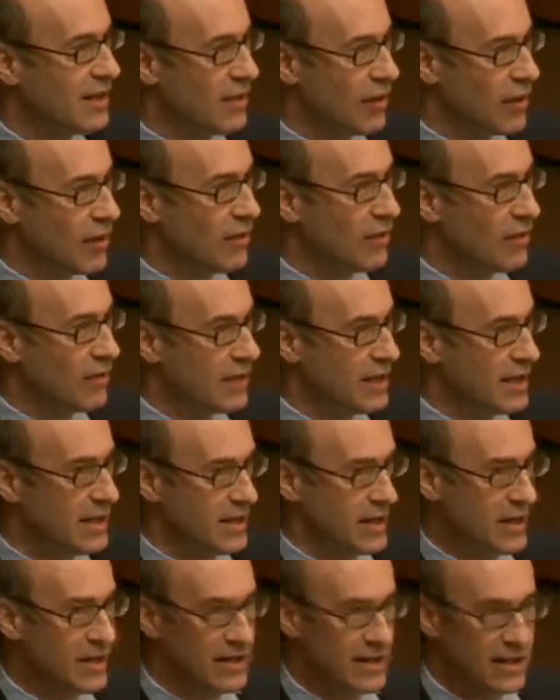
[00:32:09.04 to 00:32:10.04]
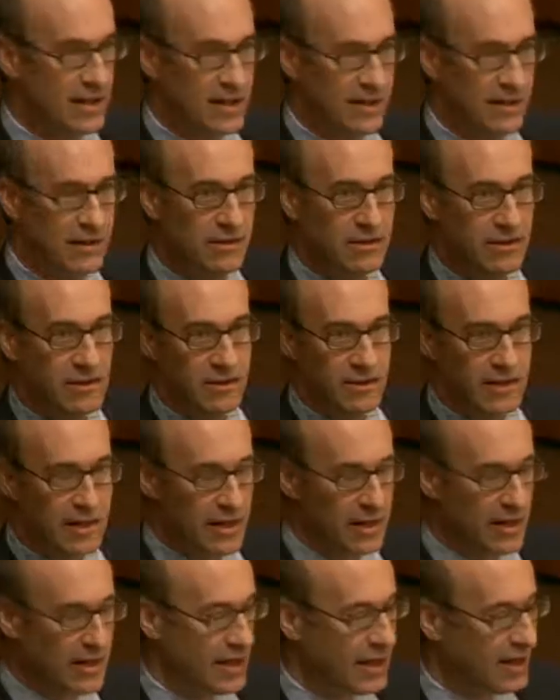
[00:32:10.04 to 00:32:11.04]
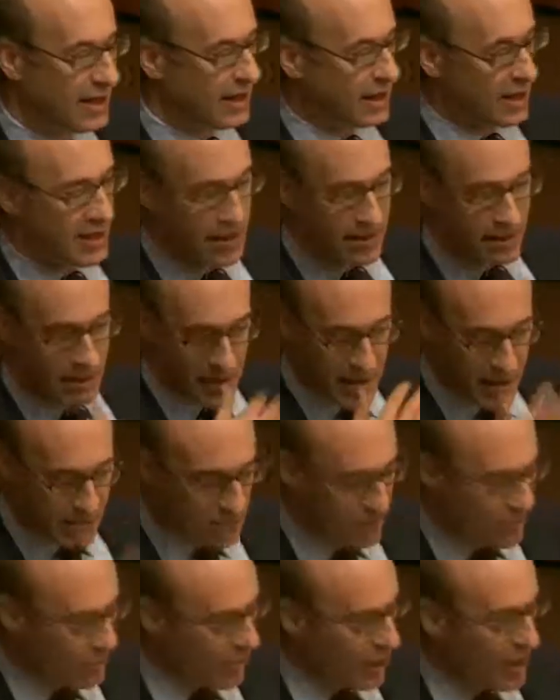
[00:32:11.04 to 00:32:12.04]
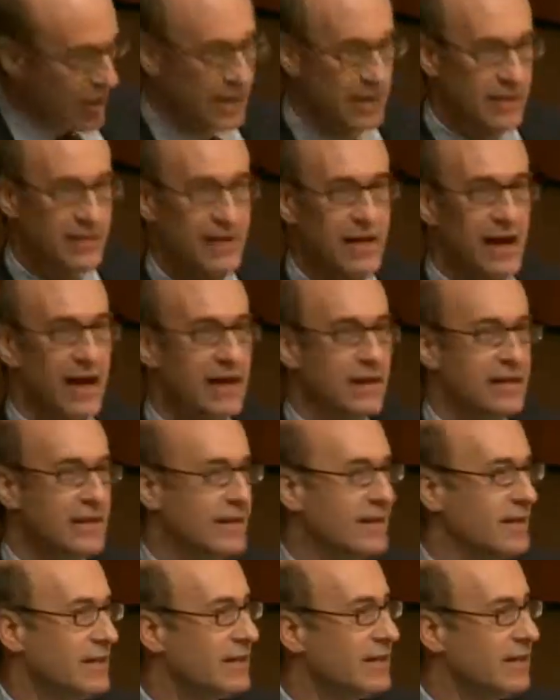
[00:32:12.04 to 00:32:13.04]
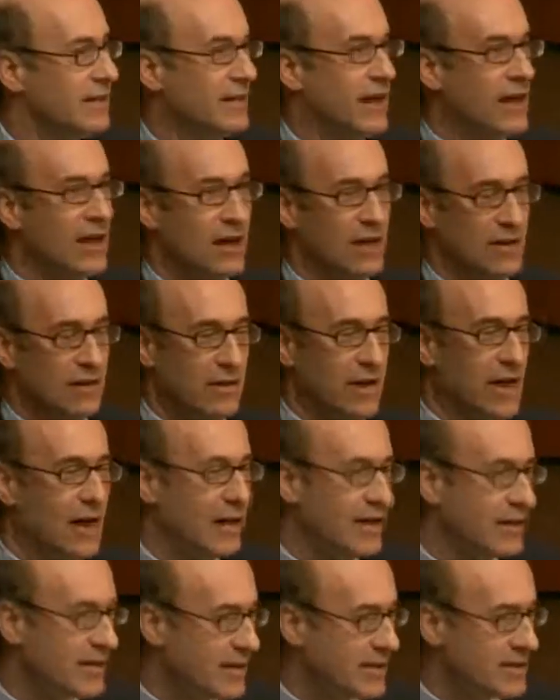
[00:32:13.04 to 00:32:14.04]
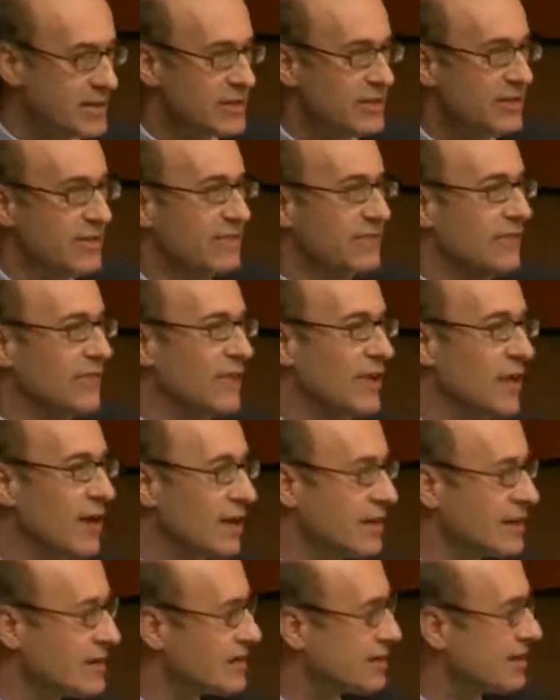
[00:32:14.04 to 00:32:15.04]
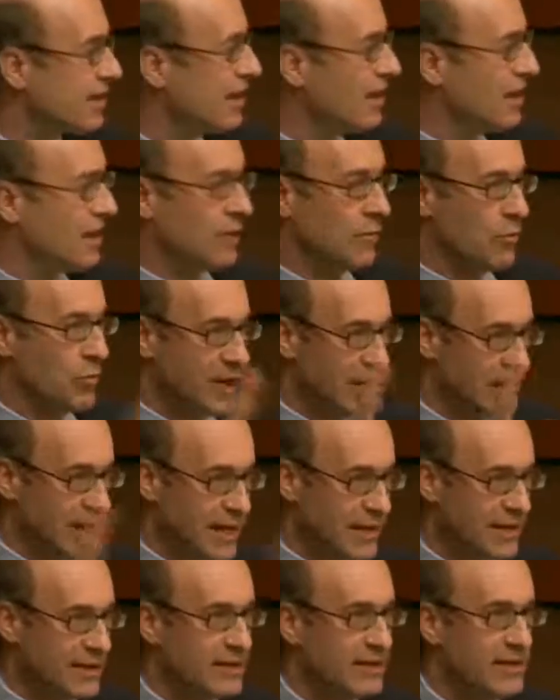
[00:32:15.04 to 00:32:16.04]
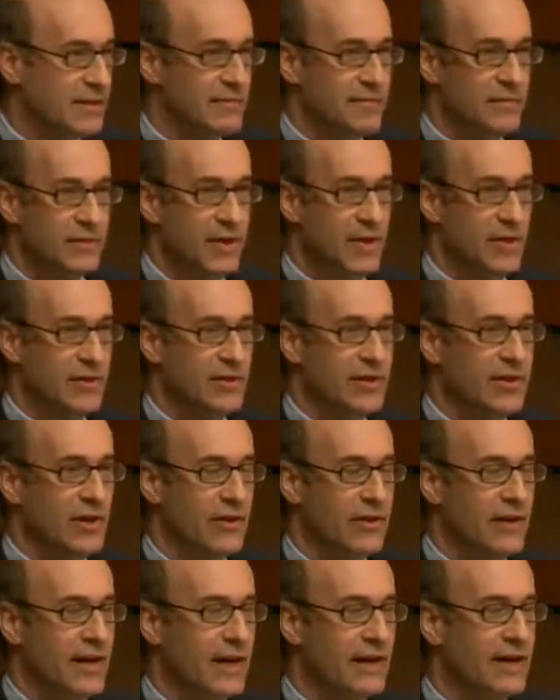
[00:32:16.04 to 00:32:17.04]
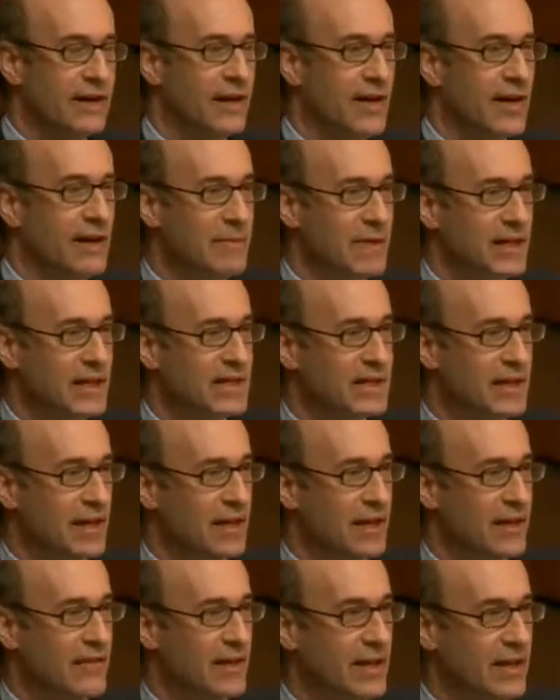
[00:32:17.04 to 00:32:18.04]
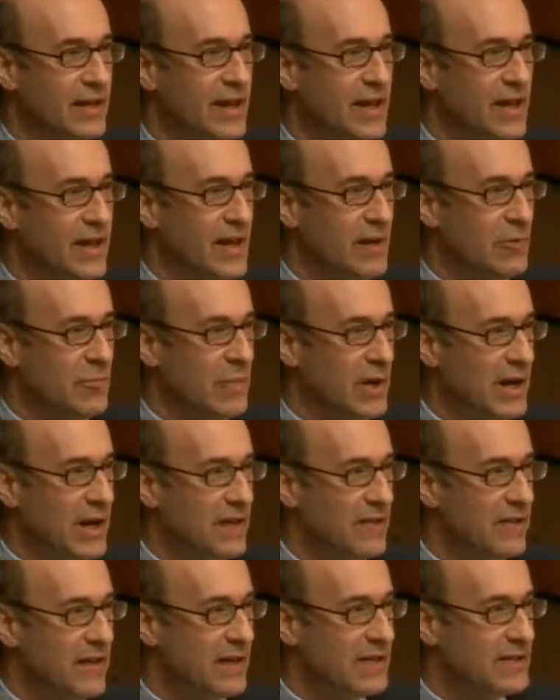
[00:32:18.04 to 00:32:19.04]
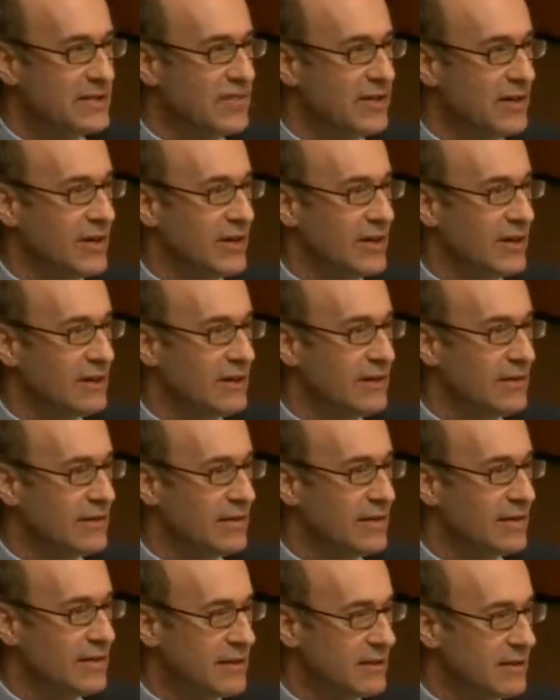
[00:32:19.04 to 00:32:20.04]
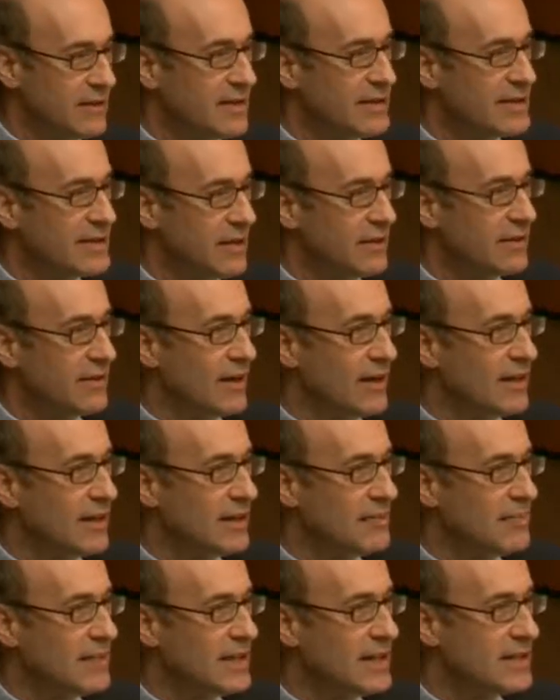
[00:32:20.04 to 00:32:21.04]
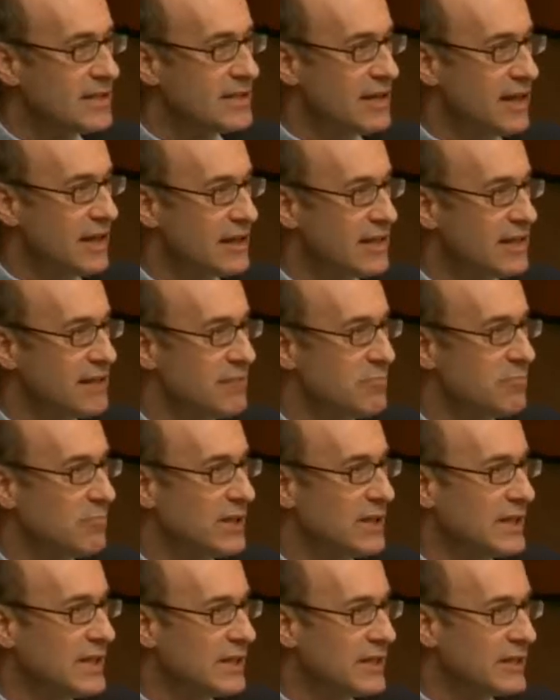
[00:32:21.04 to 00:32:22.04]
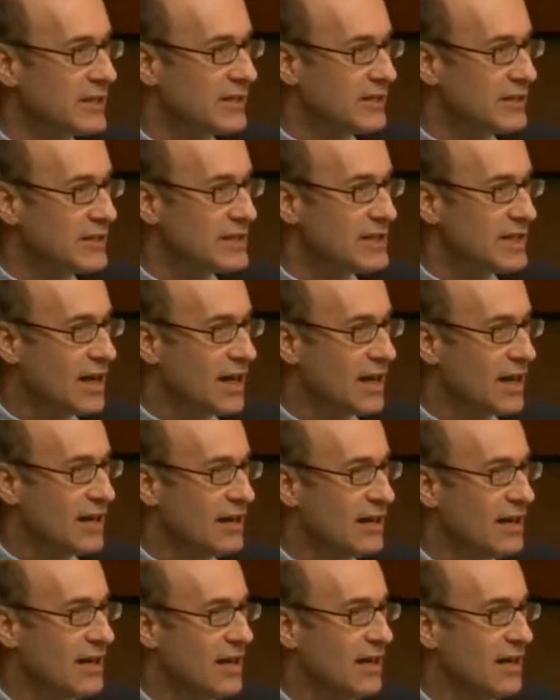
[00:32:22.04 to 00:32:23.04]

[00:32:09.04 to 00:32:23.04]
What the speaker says: it clearly, he brought in the idea that a lot of things are in flux. We need to, you know, show the economic side of it. But I think it's very clear that there are these other elements on the political side